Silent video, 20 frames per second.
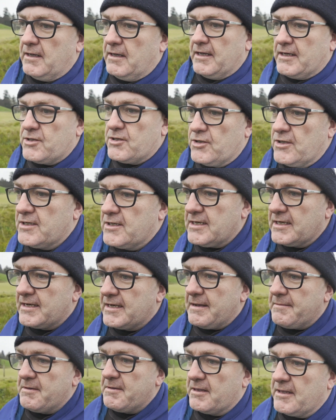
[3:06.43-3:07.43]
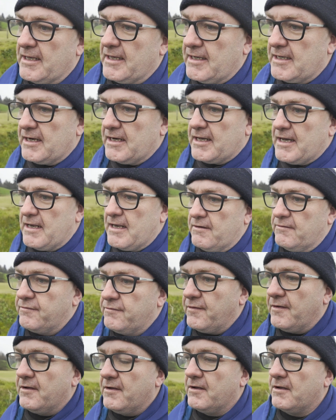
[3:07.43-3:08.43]
it did get me thinking again
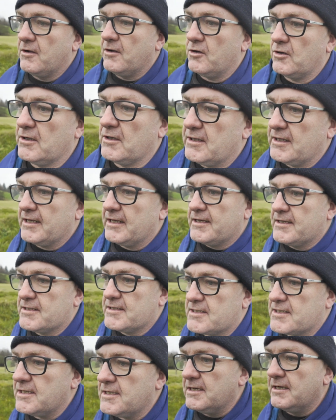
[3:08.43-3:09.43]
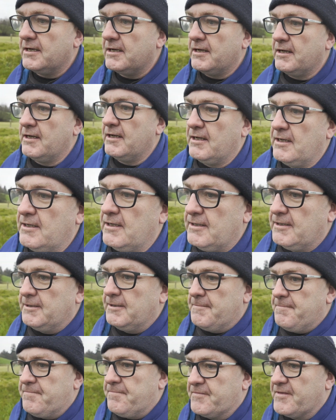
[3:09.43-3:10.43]
of all the things
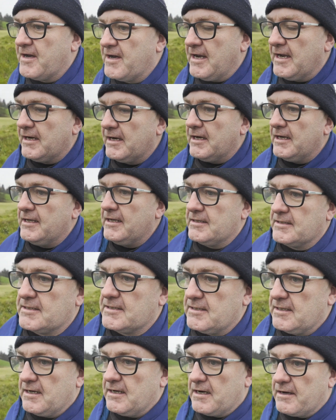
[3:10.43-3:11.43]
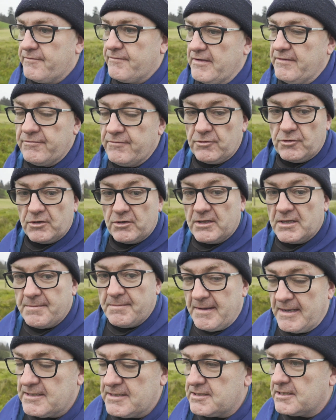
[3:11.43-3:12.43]
that I'd learned and I've even done in the
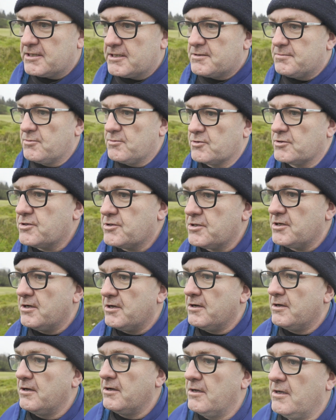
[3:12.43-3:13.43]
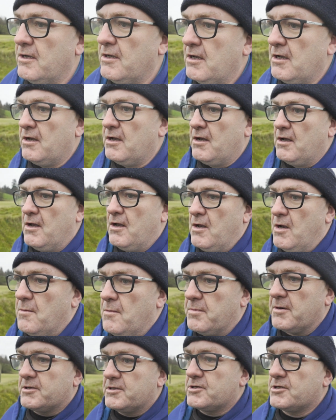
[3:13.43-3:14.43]
past 6 months.
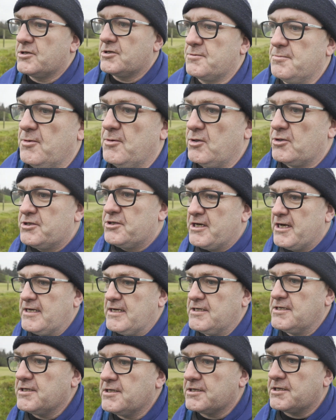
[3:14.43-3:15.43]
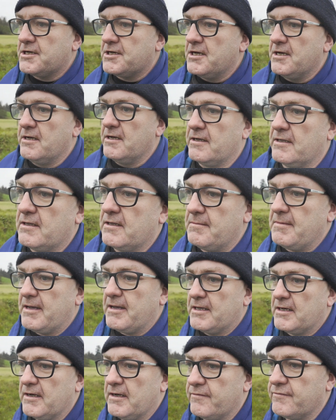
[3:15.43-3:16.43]
But it's the small changes that
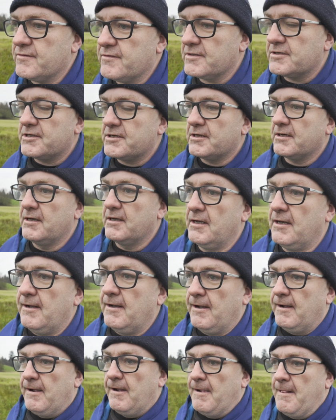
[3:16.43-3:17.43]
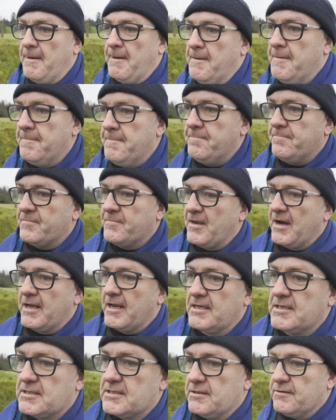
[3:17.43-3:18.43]
make a difference. The
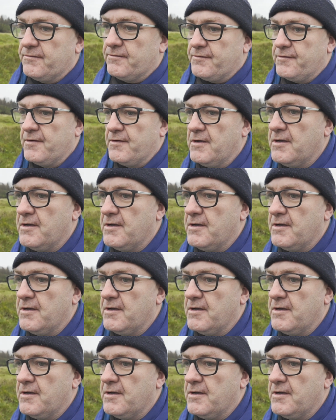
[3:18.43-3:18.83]
likes of